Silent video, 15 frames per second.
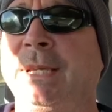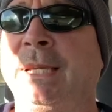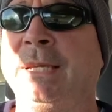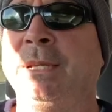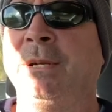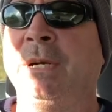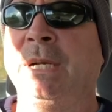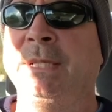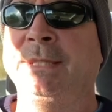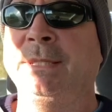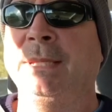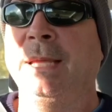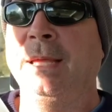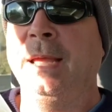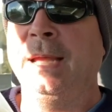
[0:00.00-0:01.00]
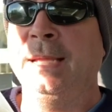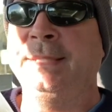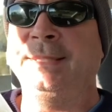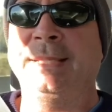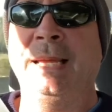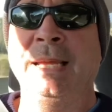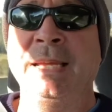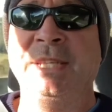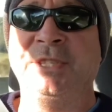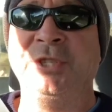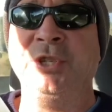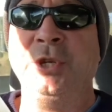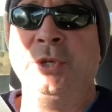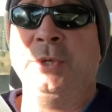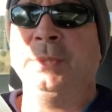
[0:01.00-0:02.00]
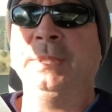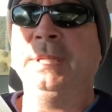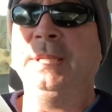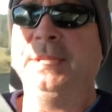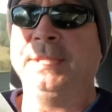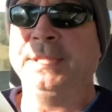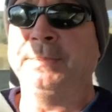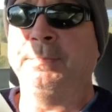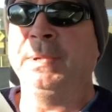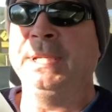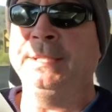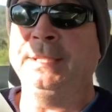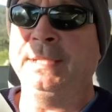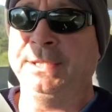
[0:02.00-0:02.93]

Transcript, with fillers: And guys, it's a, uh, it's new, this pizza.